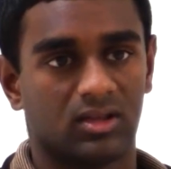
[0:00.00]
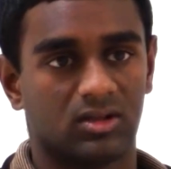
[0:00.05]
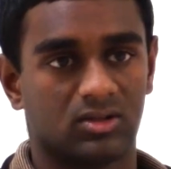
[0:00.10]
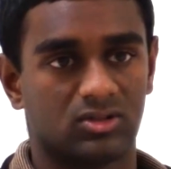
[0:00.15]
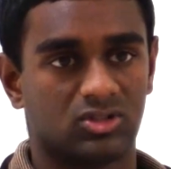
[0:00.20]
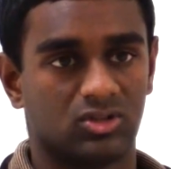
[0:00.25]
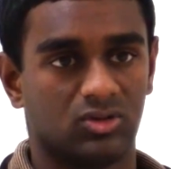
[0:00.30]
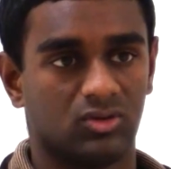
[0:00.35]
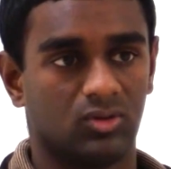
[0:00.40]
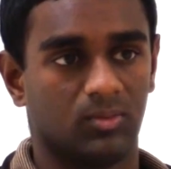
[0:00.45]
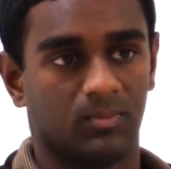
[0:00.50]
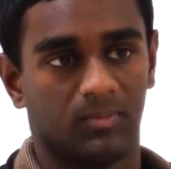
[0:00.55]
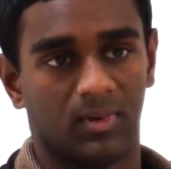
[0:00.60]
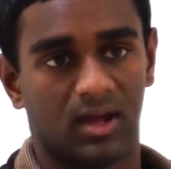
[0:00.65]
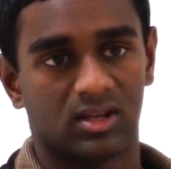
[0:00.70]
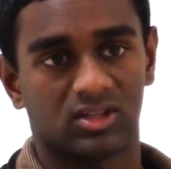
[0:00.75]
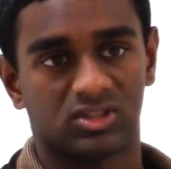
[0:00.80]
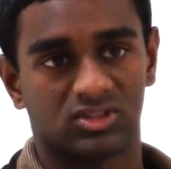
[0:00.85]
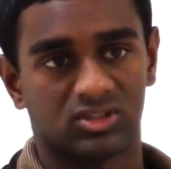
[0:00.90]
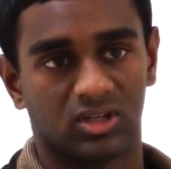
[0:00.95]
it to
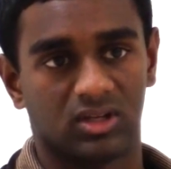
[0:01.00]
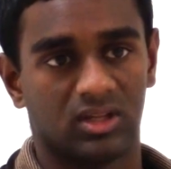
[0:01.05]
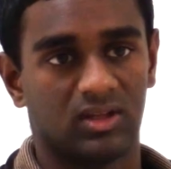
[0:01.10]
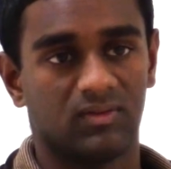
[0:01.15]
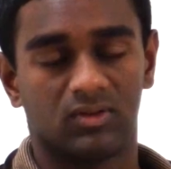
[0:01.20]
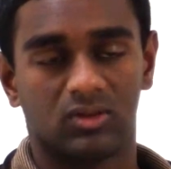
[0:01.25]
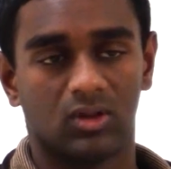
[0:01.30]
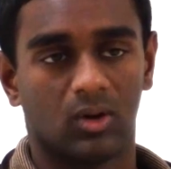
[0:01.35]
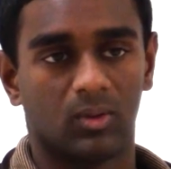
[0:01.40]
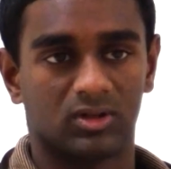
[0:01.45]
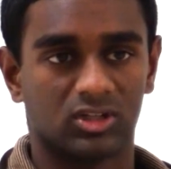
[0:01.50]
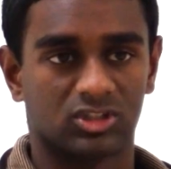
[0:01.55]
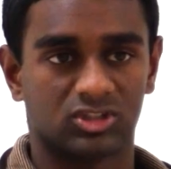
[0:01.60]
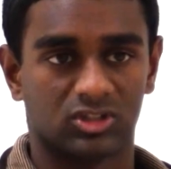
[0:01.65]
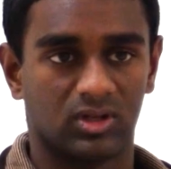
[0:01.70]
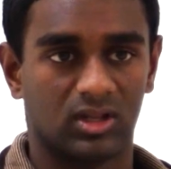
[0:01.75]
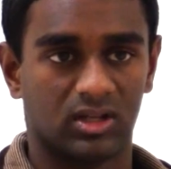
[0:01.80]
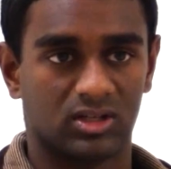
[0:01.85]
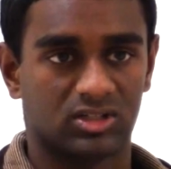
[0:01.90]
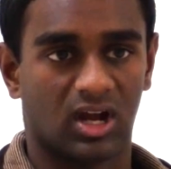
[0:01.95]
medicine, even though it
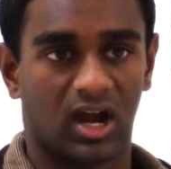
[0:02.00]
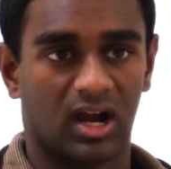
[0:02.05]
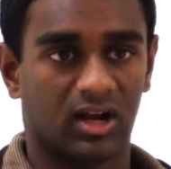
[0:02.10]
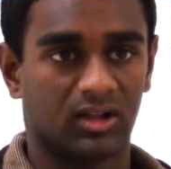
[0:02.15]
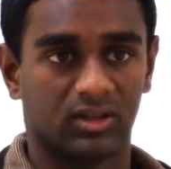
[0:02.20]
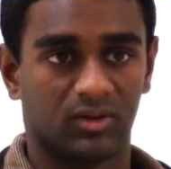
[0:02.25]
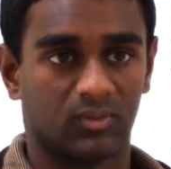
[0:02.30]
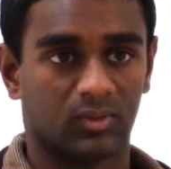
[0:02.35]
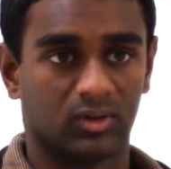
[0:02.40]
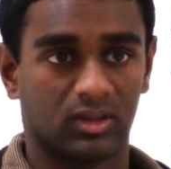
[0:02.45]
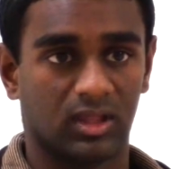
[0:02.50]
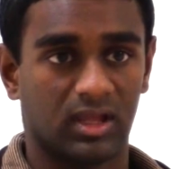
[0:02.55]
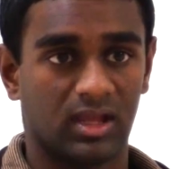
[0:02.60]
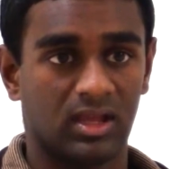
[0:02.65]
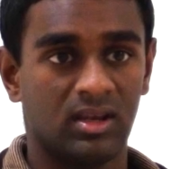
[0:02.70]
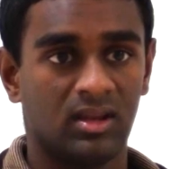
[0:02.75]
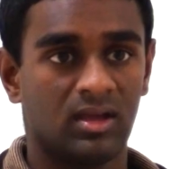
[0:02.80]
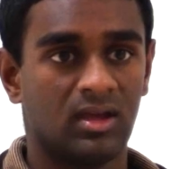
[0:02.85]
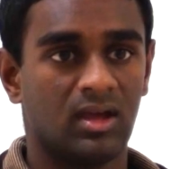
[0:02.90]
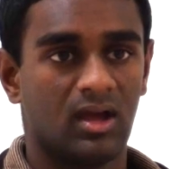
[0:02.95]
doesn't entirely
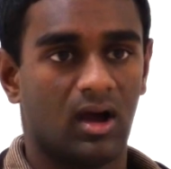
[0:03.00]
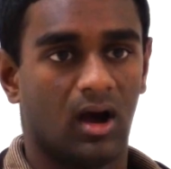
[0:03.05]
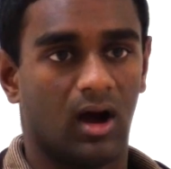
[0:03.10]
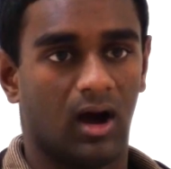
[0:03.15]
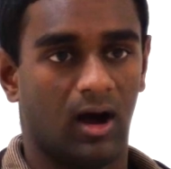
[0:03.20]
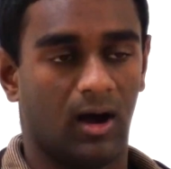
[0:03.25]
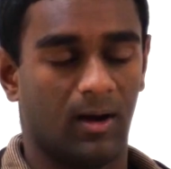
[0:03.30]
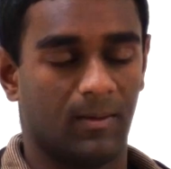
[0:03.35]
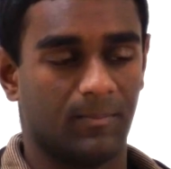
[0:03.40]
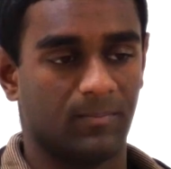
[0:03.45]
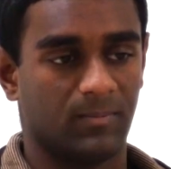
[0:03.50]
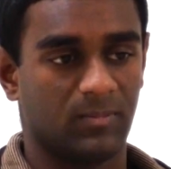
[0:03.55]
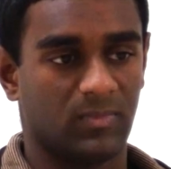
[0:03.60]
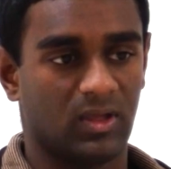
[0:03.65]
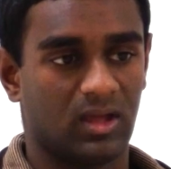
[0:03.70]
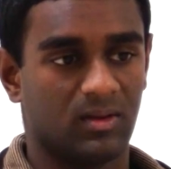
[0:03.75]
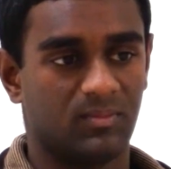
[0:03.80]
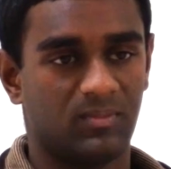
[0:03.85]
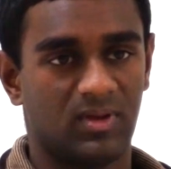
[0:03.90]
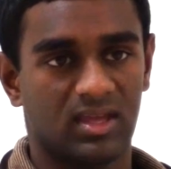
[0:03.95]
relate, and
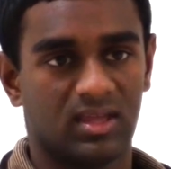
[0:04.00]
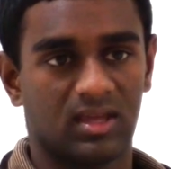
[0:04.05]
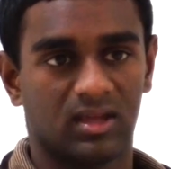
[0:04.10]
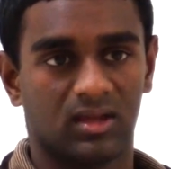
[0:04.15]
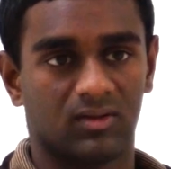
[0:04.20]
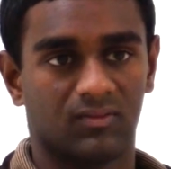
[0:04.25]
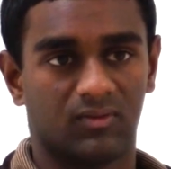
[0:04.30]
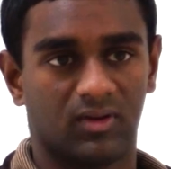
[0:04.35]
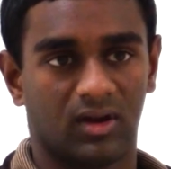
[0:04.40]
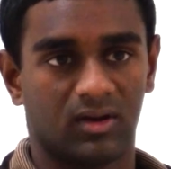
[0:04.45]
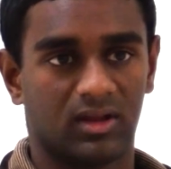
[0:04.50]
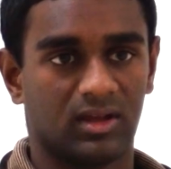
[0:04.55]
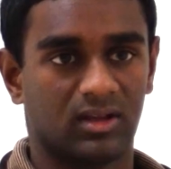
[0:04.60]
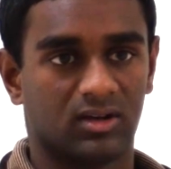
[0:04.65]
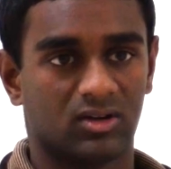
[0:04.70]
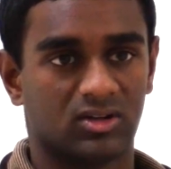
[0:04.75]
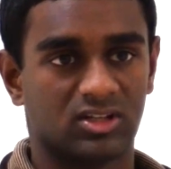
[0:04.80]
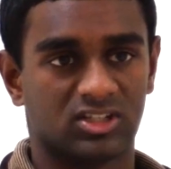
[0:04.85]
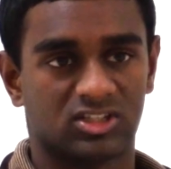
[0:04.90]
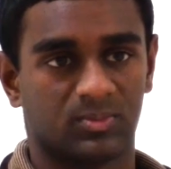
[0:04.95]
making it very
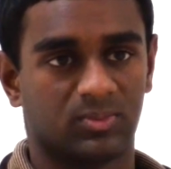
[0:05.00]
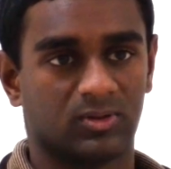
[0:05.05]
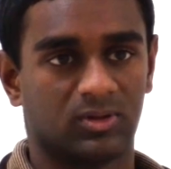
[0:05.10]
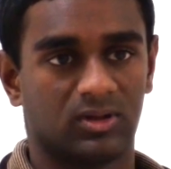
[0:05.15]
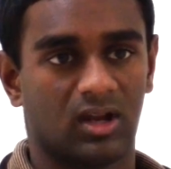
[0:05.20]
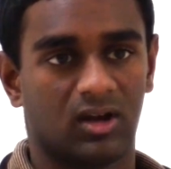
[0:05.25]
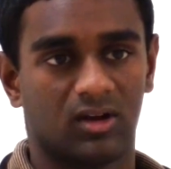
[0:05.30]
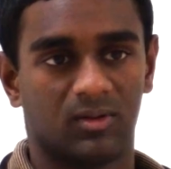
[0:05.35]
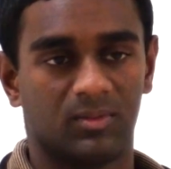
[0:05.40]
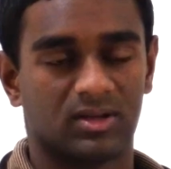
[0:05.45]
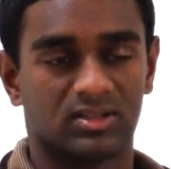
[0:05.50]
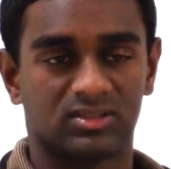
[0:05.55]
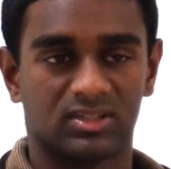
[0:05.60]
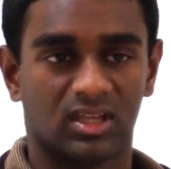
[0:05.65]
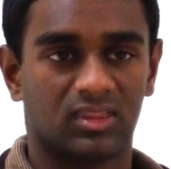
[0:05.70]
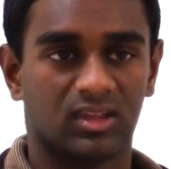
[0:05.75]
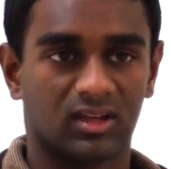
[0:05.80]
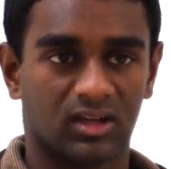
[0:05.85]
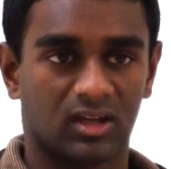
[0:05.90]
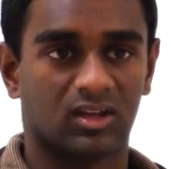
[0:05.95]
interdisciplinary, because I
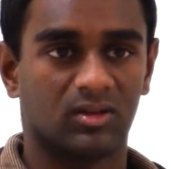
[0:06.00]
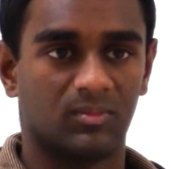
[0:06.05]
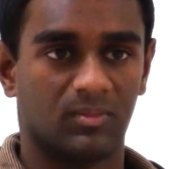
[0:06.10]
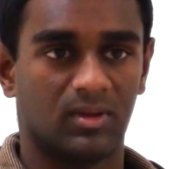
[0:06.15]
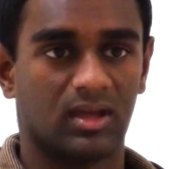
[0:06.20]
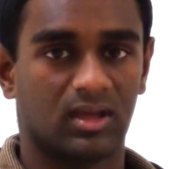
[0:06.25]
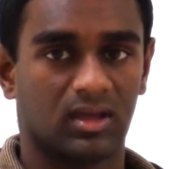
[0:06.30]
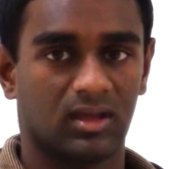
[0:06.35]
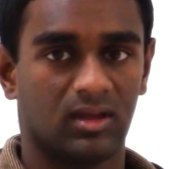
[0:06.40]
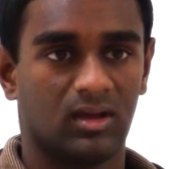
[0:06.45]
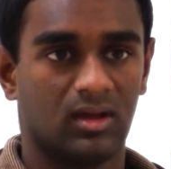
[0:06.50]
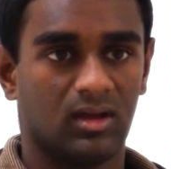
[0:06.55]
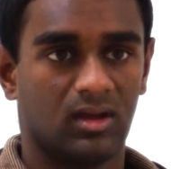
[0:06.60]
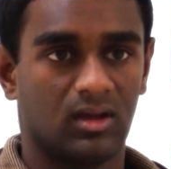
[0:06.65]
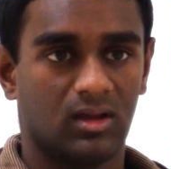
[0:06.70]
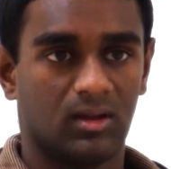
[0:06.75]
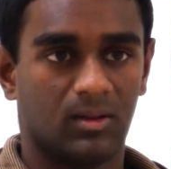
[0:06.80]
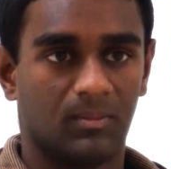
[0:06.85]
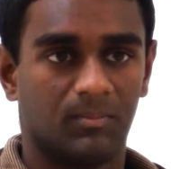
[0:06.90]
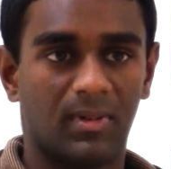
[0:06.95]
think I can make
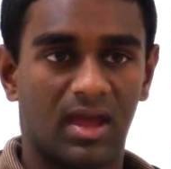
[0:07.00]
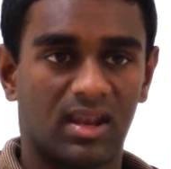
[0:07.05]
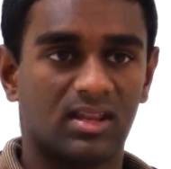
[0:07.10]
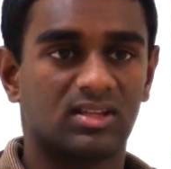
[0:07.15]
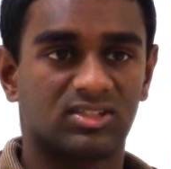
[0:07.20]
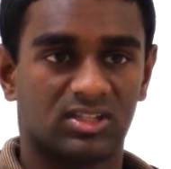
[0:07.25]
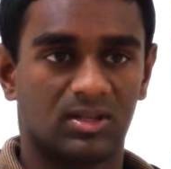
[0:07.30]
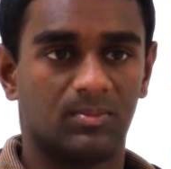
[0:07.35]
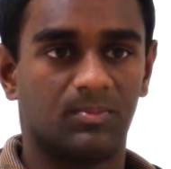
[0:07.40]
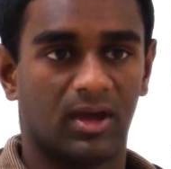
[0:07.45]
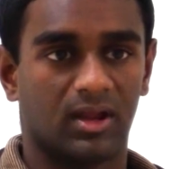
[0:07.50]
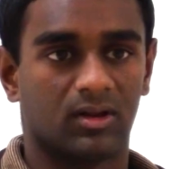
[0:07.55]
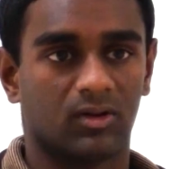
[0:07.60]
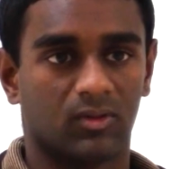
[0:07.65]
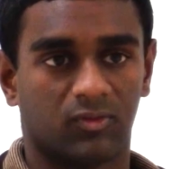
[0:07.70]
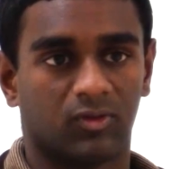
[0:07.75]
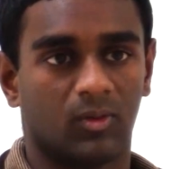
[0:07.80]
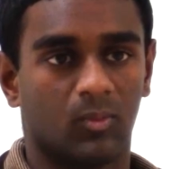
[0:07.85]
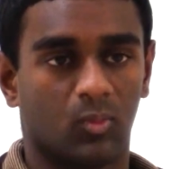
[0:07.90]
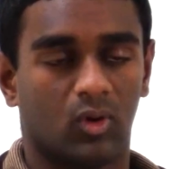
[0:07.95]
medicine better
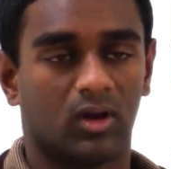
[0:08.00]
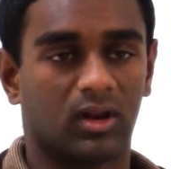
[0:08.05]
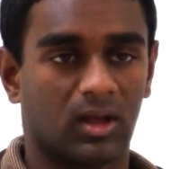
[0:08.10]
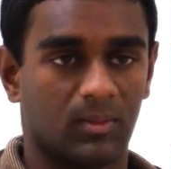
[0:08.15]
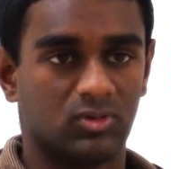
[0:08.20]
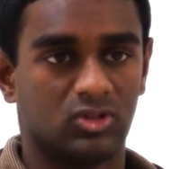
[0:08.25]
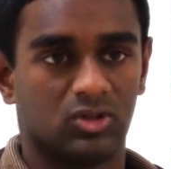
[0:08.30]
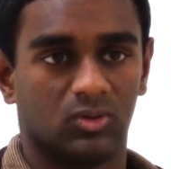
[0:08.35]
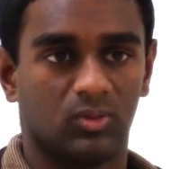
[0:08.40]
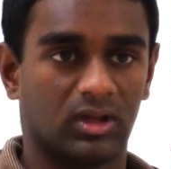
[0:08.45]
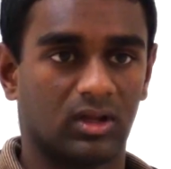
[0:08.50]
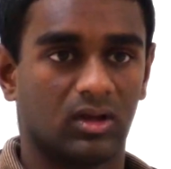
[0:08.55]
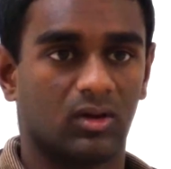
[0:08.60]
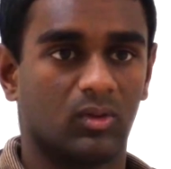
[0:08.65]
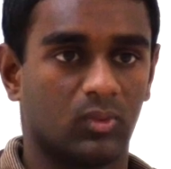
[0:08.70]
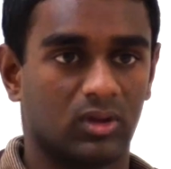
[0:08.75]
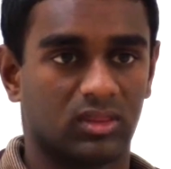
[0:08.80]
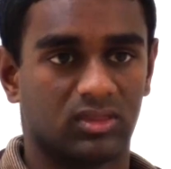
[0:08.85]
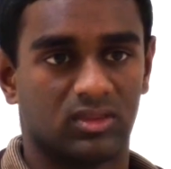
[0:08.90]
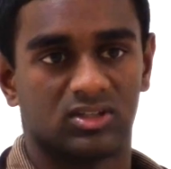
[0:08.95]
from what I'm doing
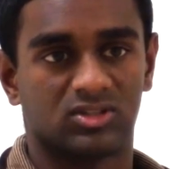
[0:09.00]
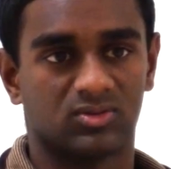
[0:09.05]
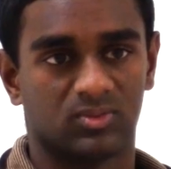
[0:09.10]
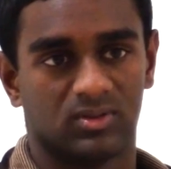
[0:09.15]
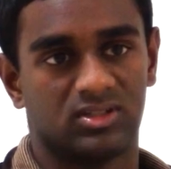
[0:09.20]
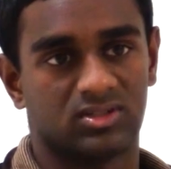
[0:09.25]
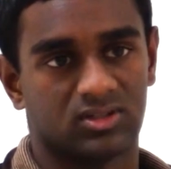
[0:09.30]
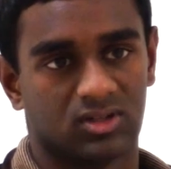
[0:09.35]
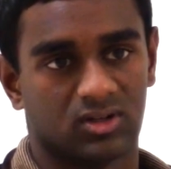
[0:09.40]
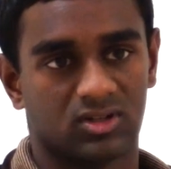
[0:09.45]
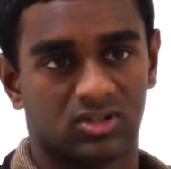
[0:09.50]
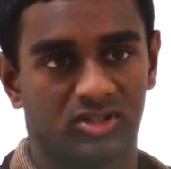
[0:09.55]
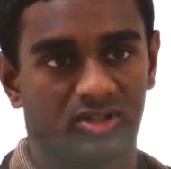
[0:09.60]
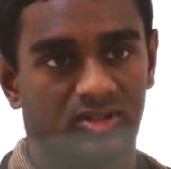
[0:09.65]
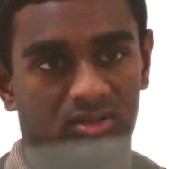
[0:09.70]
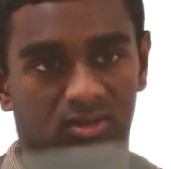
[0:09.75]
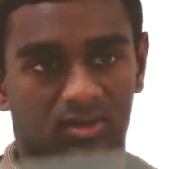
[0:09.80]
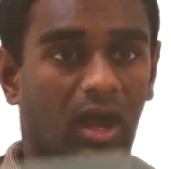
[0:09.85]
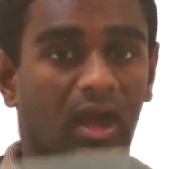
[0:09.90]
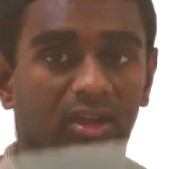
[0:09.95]
with this research.
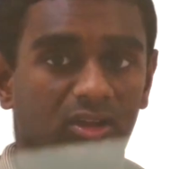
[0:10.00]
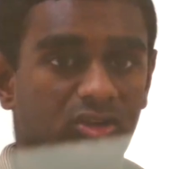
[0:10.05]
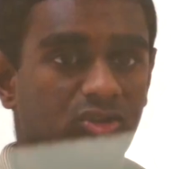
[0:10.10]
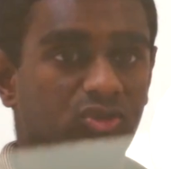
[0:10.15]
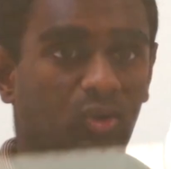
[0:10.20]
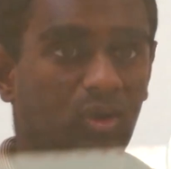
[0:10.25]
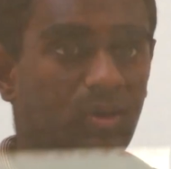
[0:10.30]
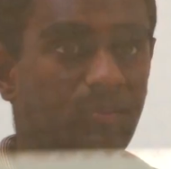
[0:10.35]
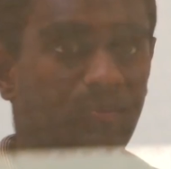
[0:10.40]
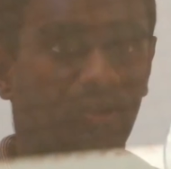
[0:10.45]
I enjoy